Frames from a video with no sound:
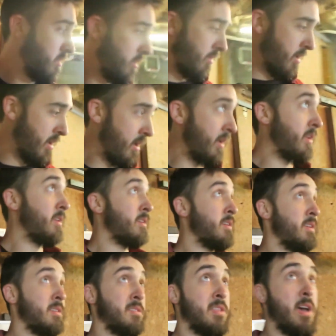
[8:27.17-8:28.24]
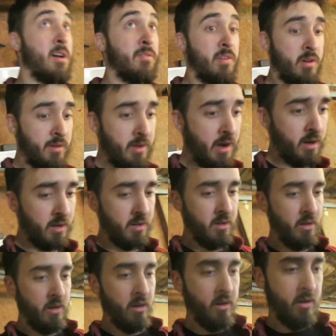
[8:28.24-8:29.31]
All right, it is now very dark in
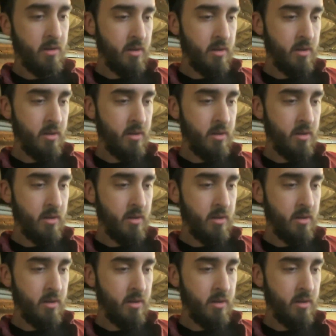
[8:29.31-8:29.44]
here.